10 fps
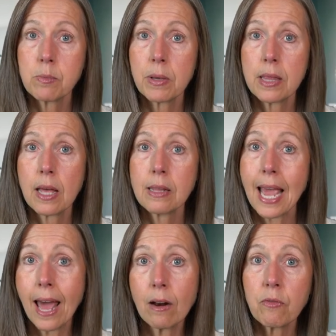but then
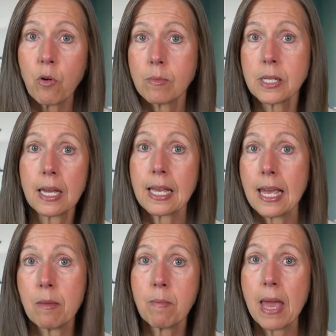the adult forms can
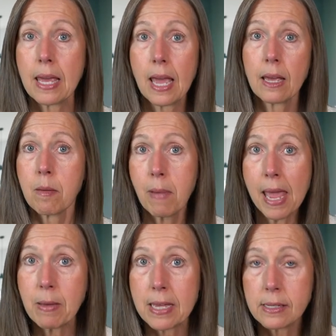keep making
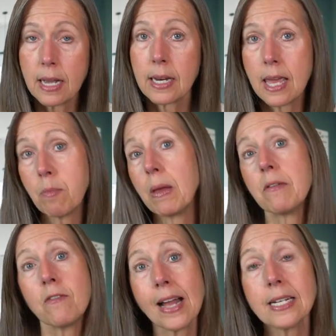babies and keep
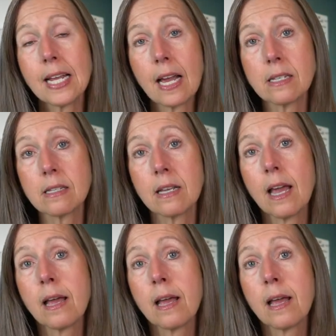infecting us.